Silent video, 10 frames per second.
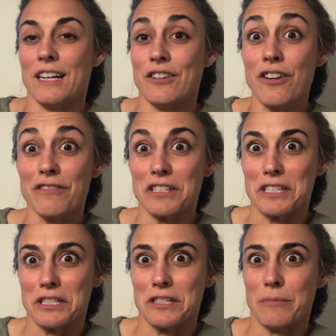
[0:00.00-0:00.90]
nervous
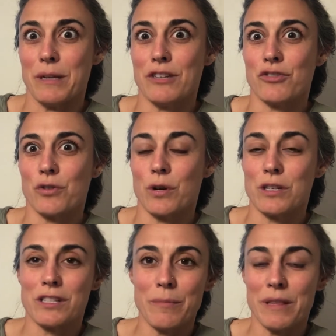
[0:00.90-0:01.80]
system is your
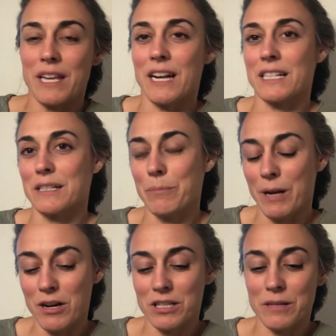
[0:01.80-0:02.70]
sympathetics and
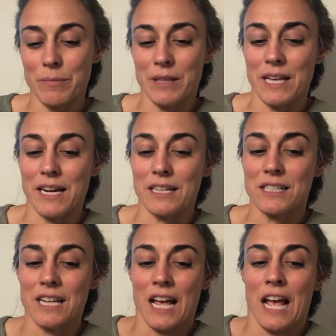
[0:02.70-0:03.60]

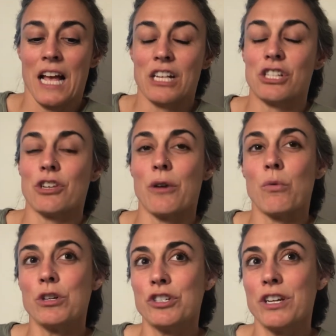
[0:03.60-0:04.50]
parasympathetics so i
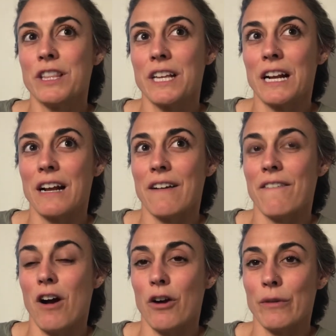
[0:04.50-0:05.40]
want you to think of
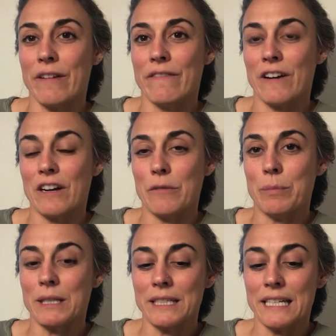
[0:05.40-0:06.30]
heart rate
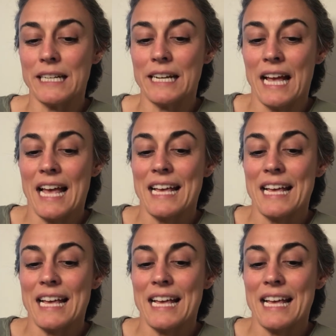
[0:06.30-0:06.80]
variability